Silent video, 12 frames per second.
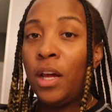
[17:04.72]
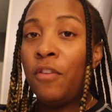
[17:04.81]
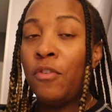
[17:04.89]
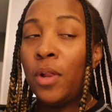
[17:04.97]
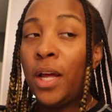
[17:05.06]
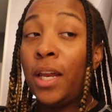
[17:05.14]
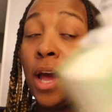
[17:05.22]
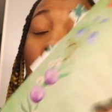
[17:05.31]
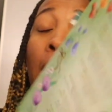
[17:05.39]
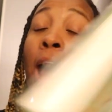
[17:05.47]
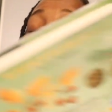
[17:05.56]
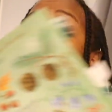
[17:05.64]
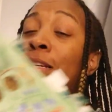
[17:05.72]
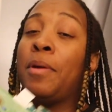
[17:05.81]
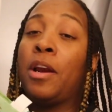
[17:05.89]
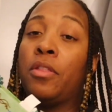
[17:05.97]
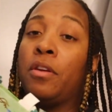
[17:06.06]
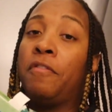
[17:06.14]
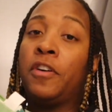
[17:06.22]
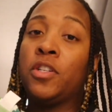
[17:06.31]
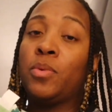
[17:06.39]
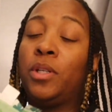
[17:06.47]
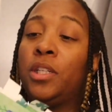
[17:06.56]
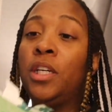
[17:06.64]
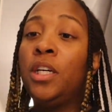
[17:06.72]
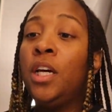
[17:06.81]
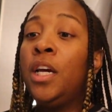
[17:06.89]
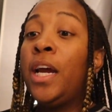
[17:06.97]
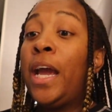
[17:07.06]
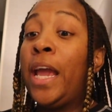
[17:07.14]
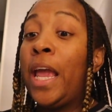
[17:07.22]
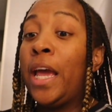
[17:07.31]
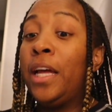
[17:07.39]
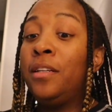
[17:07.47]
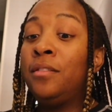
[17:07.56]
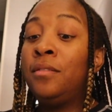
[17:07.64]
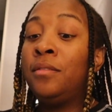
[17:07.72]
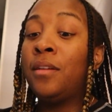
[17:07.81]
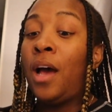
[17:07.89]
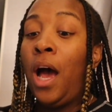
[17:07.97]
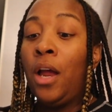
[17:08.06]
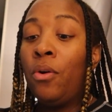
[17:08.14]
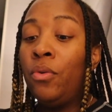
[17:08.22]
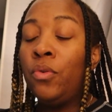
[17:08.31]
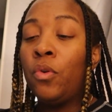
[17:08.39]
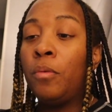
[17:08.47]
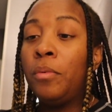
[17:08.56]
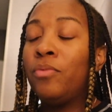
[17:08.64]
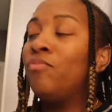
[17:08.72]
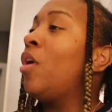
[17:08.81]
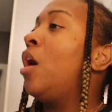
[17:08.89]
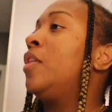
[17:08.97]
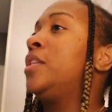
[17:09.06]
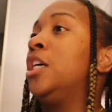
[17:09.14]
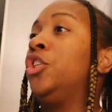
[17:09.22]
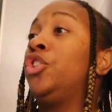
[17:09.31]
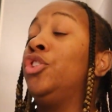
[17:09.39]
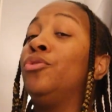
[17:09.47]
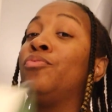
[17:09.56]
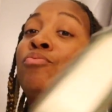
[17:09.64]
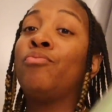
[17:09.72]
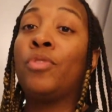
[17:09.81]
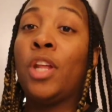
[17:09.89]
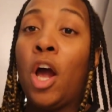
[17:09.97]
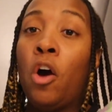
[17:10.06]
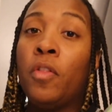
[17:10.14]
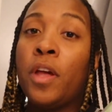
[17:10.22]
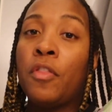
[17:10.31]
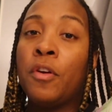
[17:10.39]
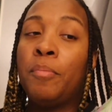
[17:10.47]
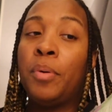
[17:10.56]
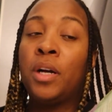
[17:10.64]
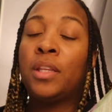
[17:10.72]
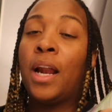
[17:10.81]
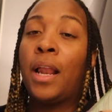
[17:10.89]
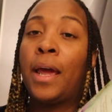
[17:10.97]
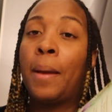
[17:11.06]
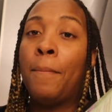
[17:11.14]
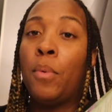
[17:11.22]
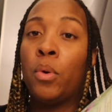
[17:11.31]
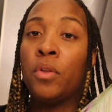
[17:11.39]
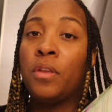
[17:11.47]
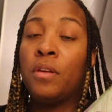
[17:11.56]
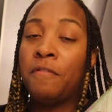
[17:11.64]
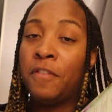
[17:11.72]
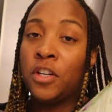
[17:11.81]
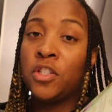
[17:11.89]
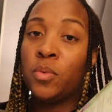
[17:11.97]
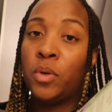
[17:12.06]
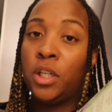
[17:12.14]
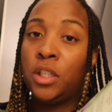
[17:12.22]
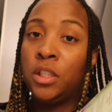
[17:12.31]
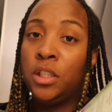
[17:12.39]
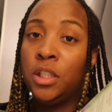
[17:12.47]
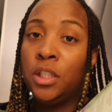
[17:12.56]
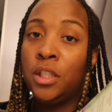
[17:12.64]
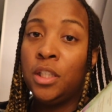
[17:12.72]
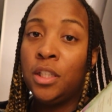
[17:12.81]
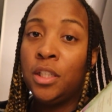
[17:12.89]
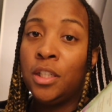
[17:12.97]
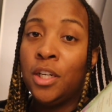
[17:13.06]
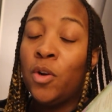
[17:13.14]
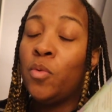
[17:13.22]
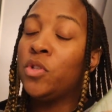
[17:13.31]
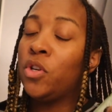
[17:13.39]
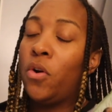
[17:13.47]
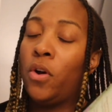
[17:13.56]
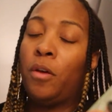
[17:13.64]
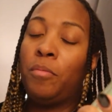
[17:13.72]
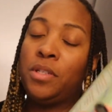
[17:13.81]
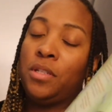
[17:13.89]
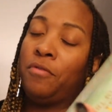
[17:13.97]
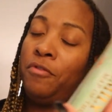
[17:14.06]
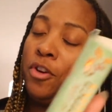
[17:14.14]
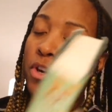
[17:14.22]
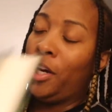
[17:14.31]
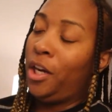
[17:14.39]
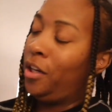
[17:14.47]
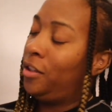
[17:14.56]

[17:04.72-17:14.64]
it, if you like it. I liked it better than the first one. And I don't no, that's not true. The only other book that I like more than the first one was A Court of Mist and Fury.